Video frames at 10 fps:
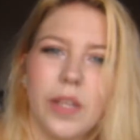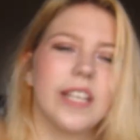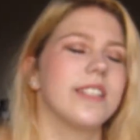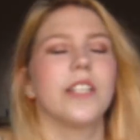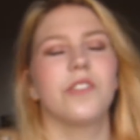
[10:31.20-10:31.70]

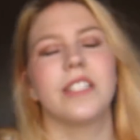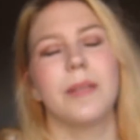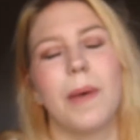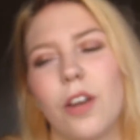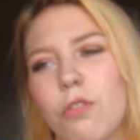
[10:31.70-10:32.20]
get seriously
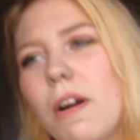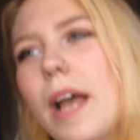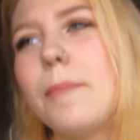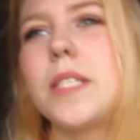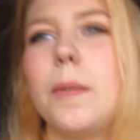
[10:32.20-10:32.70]
bad
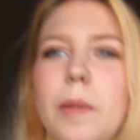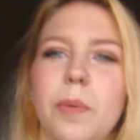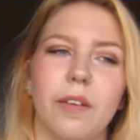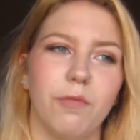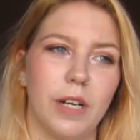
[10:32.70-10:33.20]
cramps, some people
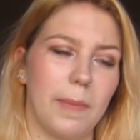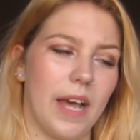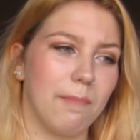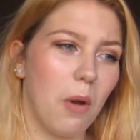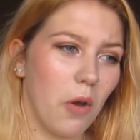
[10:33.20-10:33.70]
get really
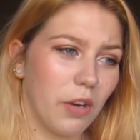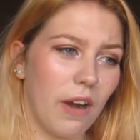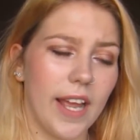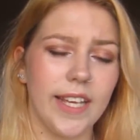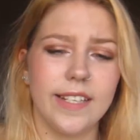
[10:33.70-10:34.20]
bad
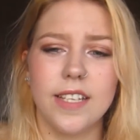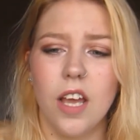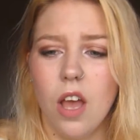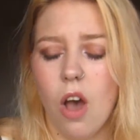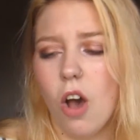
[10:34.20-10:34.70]
migraines.
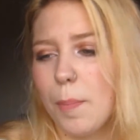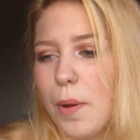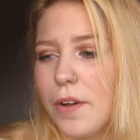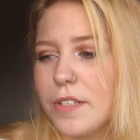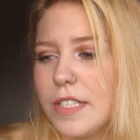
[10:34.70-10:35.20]
I
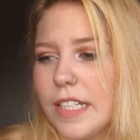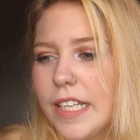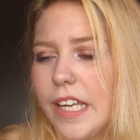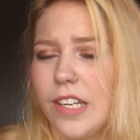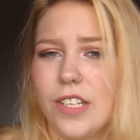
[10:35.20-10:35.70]

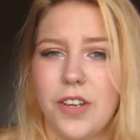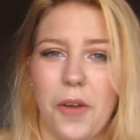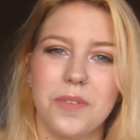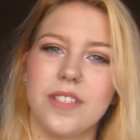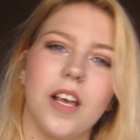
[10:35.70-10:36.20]
personally
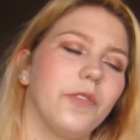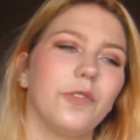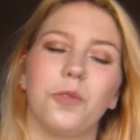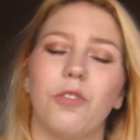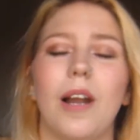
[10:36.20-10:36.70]
don't suffer
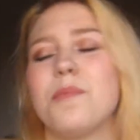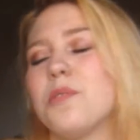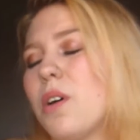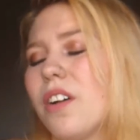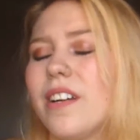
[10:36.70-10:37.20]
from cramps or
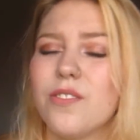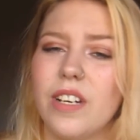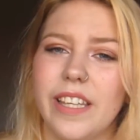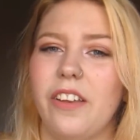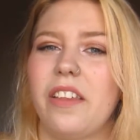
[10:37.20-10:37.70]
migraines or
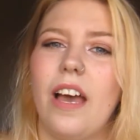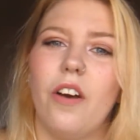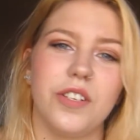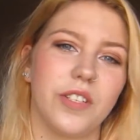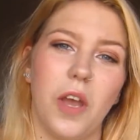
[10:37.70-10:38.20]
anything like that.
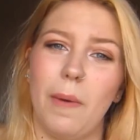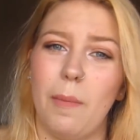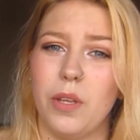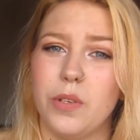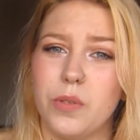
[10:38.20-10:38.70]
I just go about
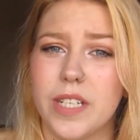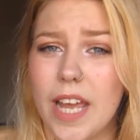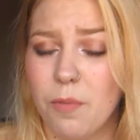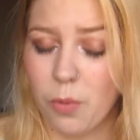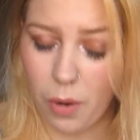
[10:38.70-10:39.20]
my usual day.
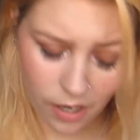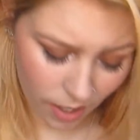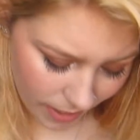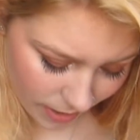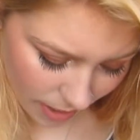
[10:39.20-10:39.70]
I'm quite
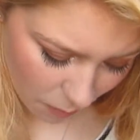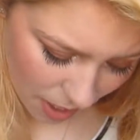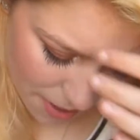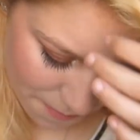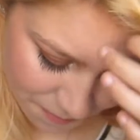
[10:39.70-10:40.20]
lucky in that
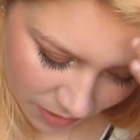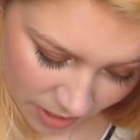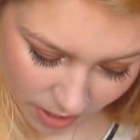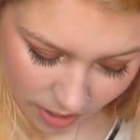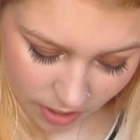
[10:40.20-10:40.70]
way.
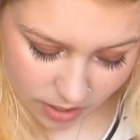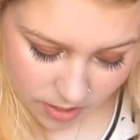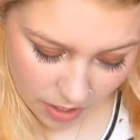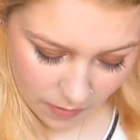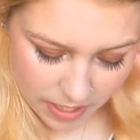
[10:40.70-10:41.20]

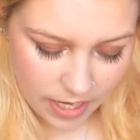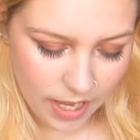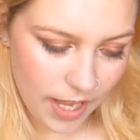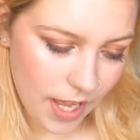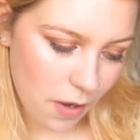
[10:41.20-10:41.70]
So in
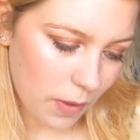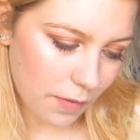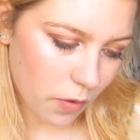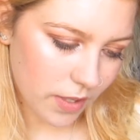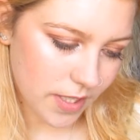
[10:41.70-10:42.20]
here
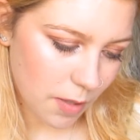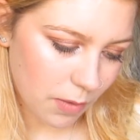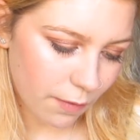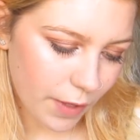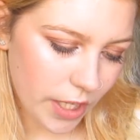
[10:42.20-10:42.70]
we've got
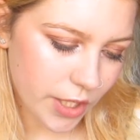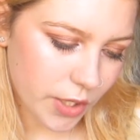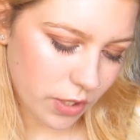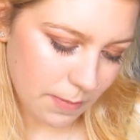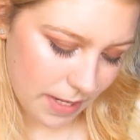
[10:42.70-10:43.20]
the Vintage
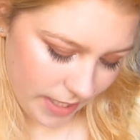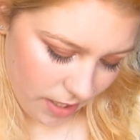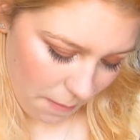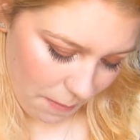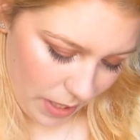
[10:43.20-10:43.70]
Cosmetic
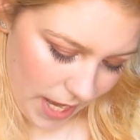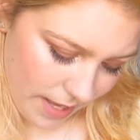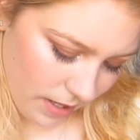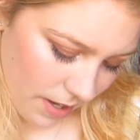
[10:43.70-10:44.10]
Company